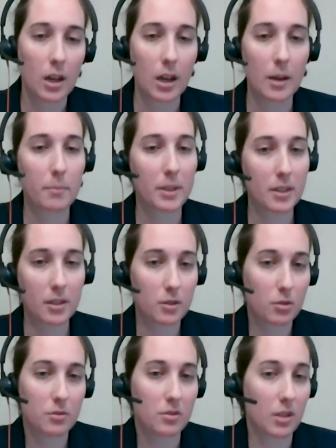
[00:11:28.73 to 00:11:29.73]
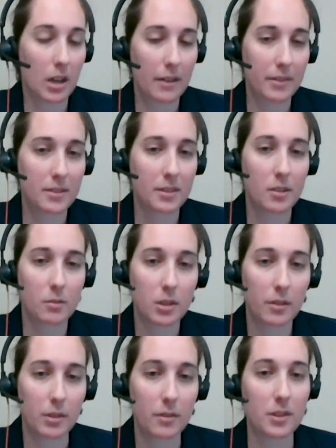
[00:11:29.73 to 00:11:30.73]
um, but the controls obviously don't
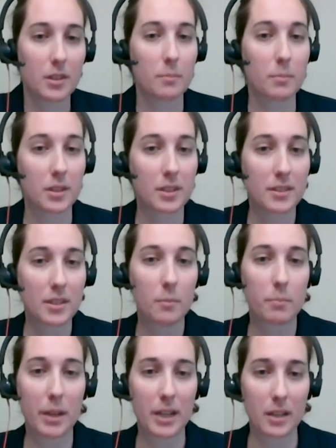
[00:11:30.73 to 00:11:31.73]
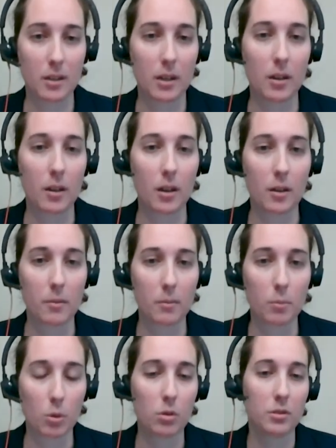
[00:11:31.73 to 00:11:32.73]
cover everything. But these help paint a, a
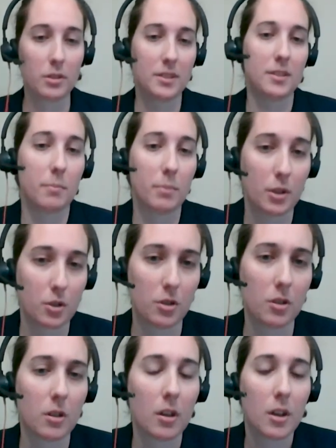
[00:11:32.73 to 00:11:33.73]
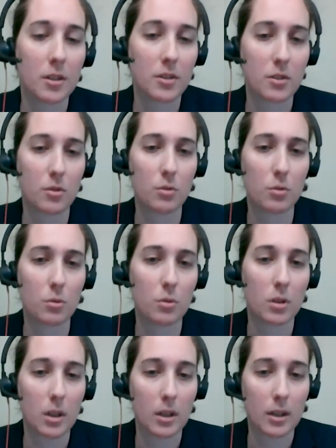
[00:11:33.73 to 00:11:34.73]
more holistic picture
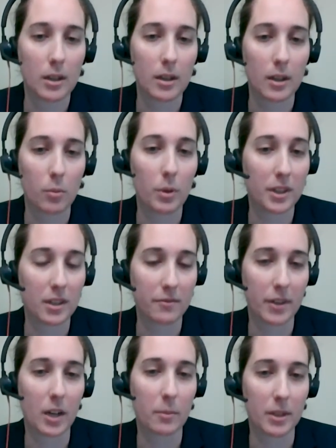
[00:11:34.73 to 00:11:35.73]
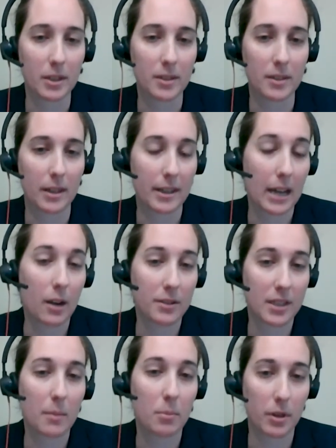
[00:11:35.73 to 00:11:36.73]
to uh, what the environment and
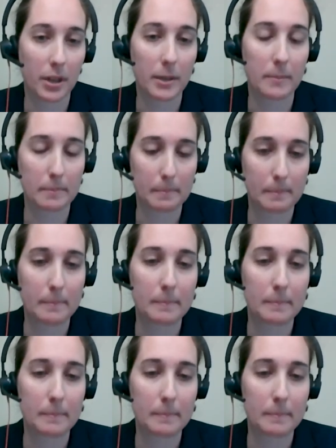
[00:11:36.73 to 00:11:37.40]
how it's operating.